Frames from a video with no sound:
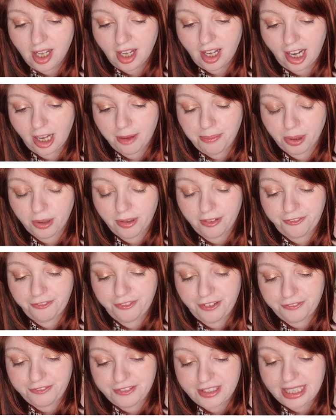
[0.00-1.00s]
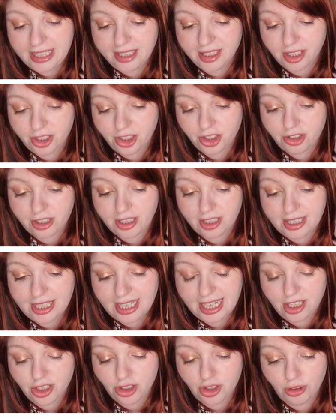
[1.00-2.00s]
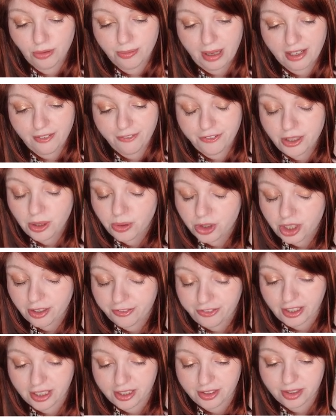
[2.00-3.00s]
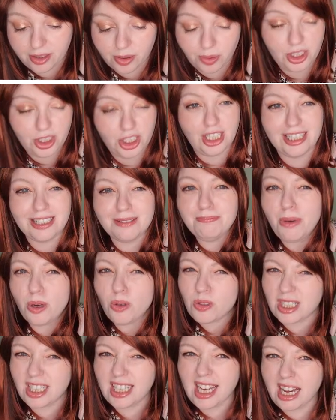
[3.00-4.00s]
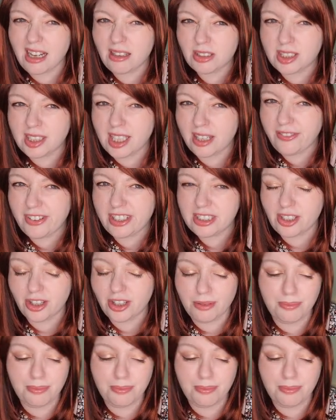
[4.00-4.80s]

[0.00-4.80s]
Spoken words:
I put 1,500 into my future fund, which is mostly house savings at the